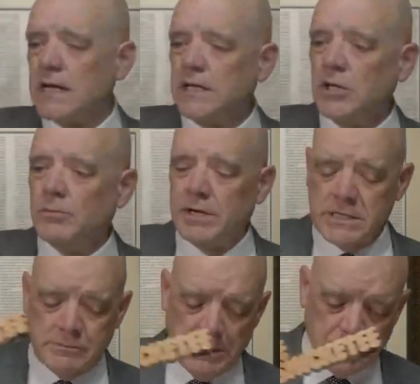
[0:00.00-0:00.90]
you
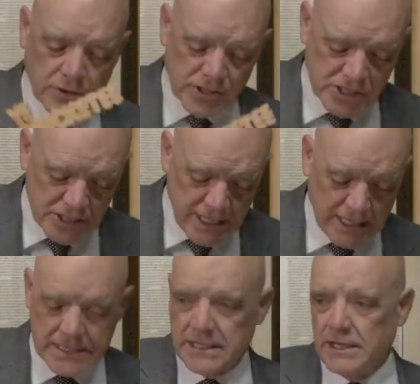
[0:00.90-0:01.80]
must be
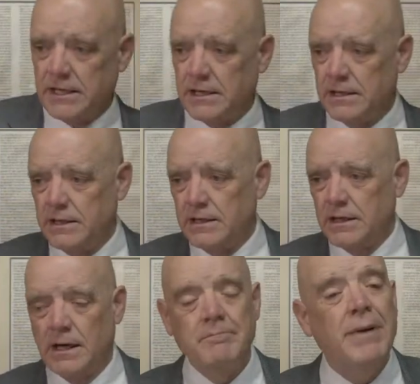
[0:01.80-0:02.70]
persnickety
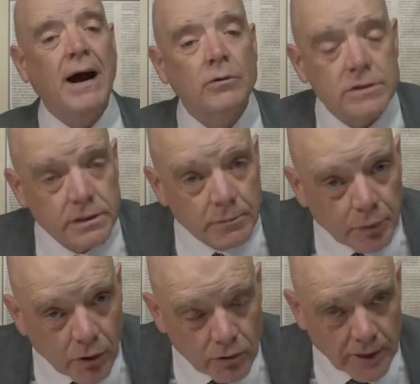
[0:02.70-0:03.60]
about the
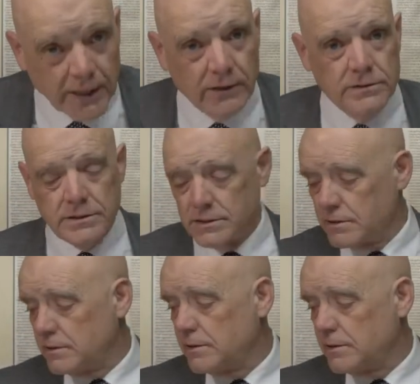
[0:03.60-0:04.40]
pronouns.